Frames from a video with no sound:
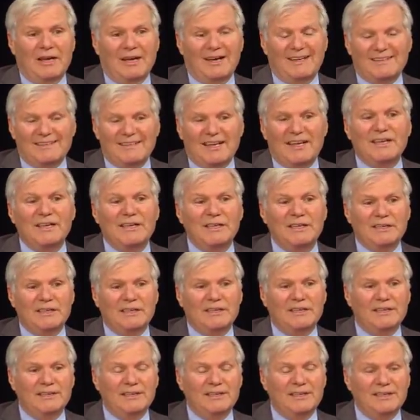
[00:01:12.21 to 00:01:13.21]
a day
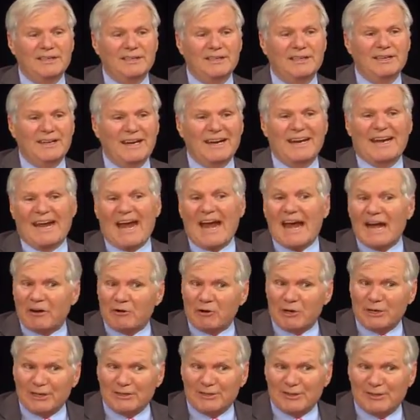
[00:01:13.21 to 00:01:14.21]
in a
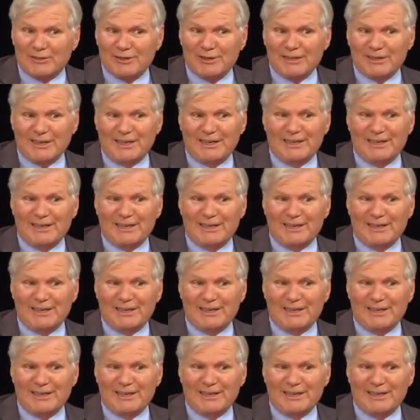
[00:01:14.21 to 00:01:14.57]
garret,